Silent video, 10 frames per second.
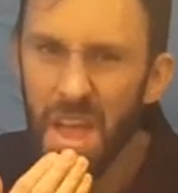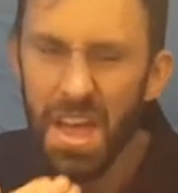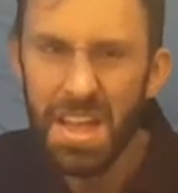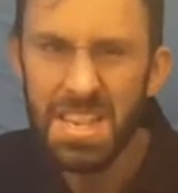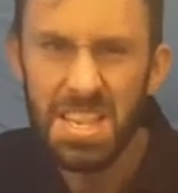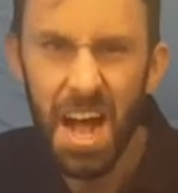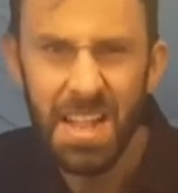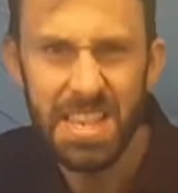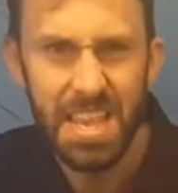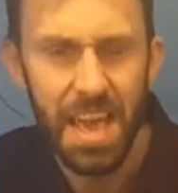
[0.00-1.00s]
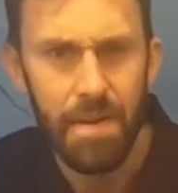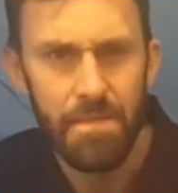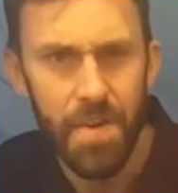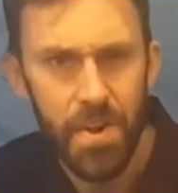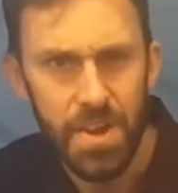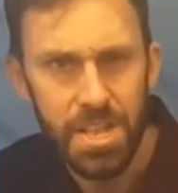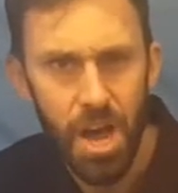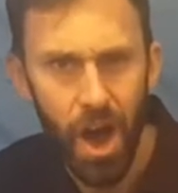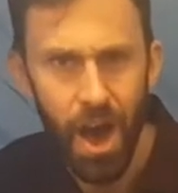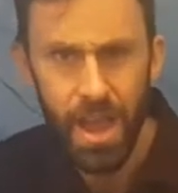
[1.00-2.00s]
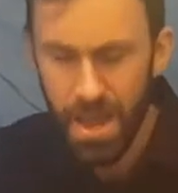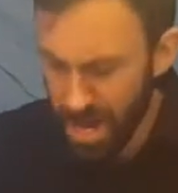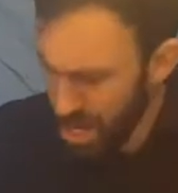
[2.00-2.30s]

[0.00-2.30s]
it starts to get very tired,